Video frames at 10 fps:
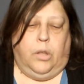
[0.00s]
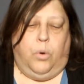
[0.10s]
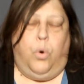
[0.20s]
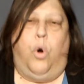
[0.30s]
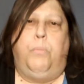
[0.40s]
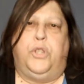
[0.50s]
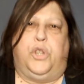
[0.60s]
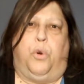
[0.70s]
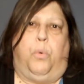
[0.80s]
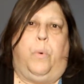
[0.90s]

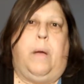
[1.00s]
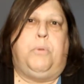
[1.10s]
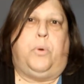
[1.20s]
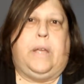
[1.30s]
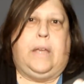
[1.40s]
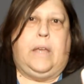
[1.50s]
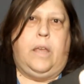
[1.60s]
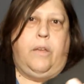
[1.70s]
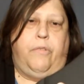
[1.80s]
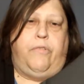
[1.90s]
almost a rubbery
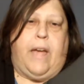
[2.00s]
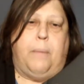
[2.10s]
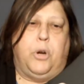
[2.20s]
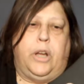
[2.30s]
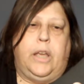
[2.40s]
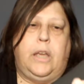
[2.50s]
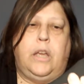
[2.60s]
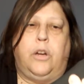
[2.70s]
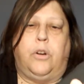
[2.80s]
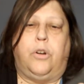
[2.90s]
fabric
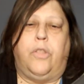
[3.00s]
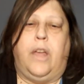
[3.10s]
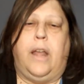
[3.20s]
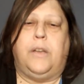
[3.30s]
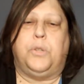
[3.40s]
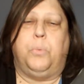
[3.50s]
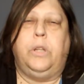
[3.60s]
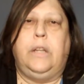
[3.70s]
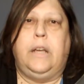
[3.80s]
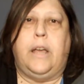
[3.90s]
here that has a
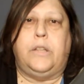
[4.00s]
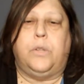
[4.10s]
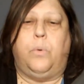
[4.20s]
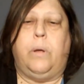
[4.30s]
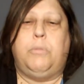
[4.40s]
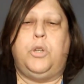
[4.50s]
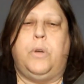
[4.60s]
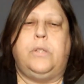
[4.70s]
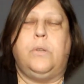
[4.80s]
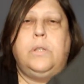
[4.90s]
really nice grip to
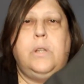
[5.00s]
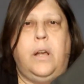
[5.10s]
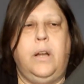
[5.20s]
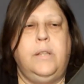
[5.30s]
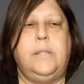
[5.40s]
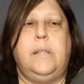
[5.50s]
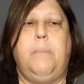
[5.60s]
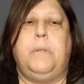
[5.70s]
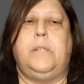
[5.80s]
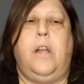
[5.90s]
it, so it's not going to
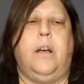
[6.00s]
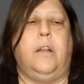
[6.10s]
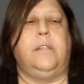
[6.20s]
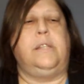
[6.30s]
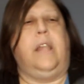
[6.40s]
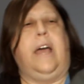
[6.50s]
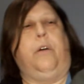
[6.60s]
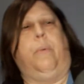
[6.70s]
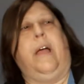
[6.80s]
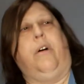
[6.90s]
slip, it's not going to slide
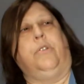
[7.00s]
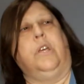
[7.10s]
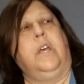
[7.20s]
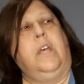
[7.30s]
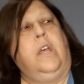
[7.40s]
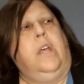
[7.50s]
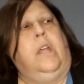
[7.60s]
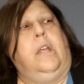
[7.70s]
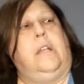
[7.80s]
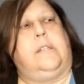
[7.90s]
around.
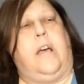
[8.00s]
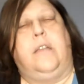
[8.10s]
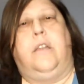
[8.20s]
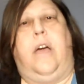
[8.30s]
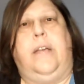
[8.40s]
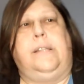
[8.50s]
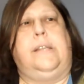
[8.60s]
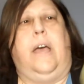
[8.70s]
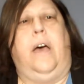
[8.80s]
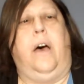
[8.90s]
It's got nice
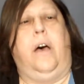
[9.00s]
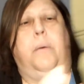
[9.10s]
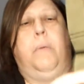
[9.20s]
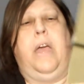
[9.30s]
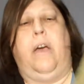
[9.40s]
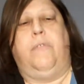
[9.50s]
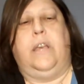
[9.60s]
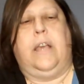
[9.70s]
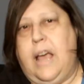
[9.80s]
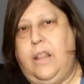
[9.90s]

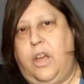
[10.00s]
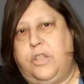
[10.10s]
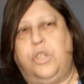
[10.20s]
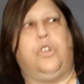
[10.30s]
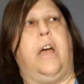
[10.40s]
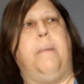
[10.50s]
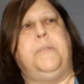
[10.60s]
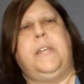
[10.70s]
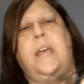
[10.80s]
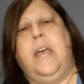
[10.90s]
heavy Kai-Lan
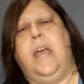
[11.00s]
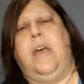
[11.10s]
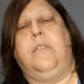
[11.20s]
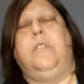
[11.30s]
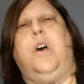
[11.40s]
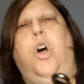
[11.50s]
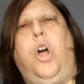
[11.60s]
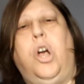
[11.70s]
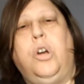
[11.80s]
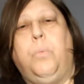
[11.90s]
straps, and then the
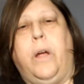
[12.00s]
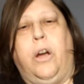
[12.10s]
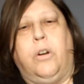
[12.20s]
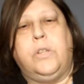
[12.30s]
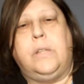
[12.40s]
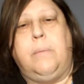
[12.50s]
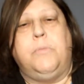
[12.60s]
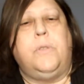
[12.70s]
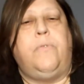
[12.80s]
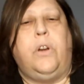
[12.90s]
hardware
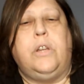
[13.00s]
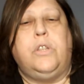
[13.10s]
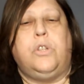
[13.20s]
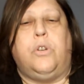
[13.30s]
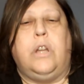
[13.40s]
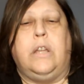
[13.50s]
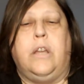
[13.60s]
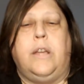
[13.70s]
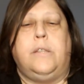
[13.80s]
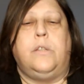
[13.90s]
seems very sturdy
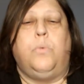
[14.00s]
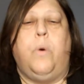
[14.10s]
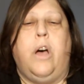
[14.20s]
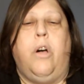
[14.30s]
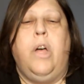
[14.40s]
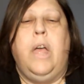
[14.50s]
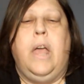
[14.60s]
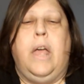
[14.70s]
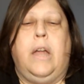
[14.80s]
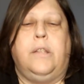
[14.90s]
and nice as well.
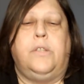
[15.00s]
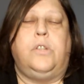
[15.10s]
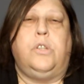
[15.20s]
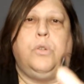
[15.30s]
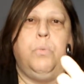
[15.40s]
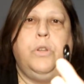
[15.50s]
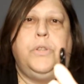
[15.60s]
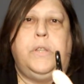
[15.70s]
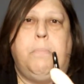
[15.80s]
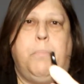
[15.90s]
And it's just a real
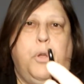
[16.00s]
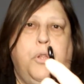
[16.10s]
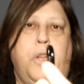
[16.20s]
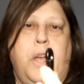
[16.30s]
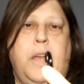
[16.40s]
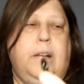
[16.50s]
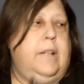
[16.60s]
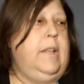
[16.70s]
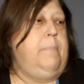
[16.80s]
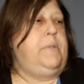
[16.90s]
simple
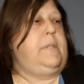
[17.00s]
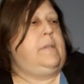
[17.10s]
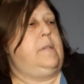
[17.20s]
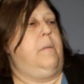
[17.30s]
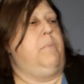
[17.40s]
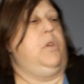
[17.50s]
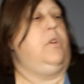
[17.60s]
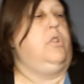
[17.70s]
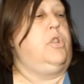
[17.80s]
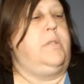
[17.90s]
clip system. You
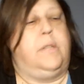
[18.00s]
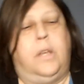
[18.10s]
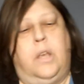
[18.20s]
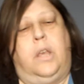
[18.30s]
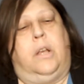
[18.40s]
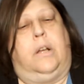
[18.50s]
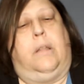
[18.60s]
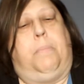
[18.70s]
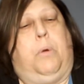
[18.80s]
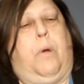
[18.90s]
can just
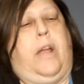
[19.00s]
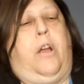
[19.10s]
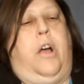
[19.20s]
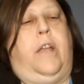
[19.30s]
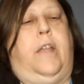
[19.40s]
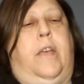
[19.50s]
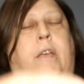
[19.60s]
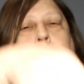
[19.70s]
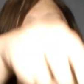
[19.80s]
clip it right on